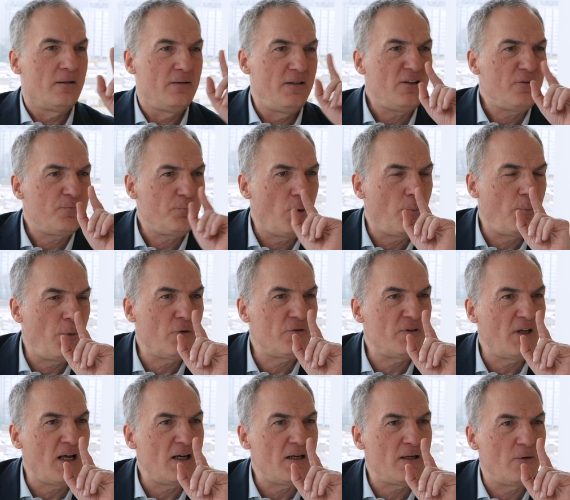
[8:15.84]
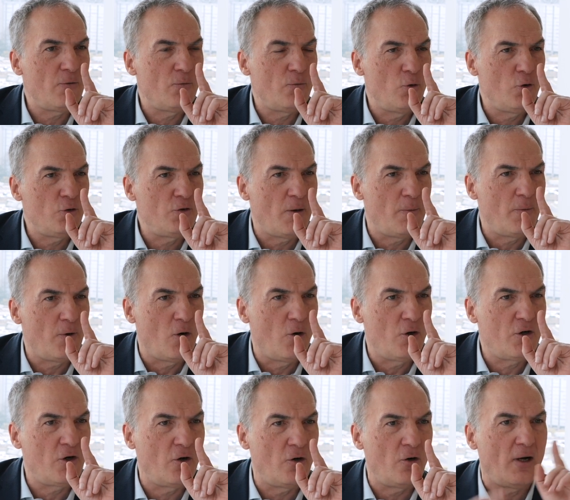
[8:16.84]
This proposal would
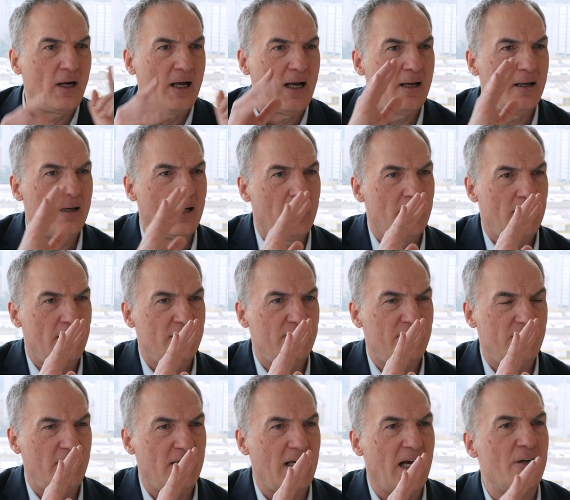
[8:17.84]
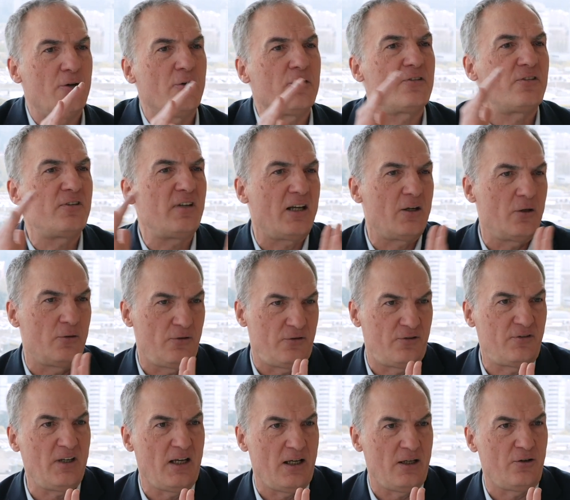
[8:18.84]
occur, let's say, at a second
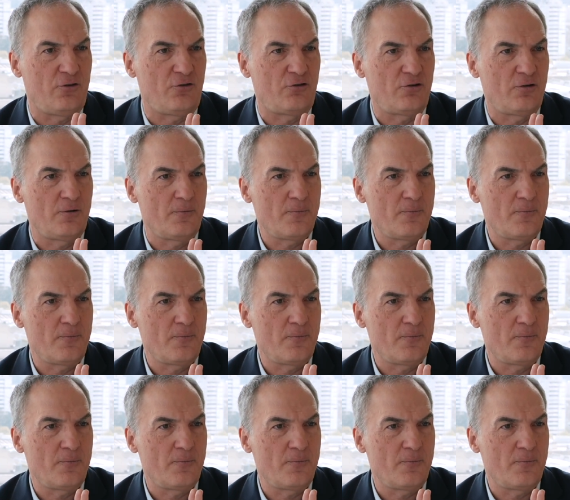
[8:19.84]
stage.